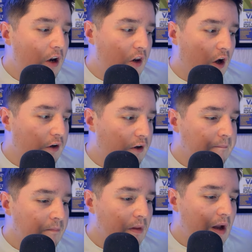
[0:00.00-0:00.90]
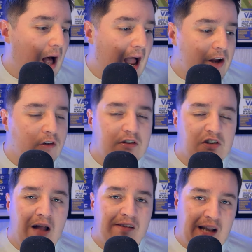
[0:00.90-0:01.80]
Look, I
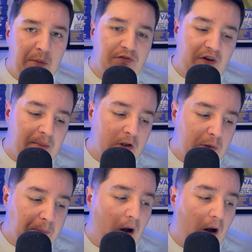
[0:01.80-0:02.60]
understand, and I was very much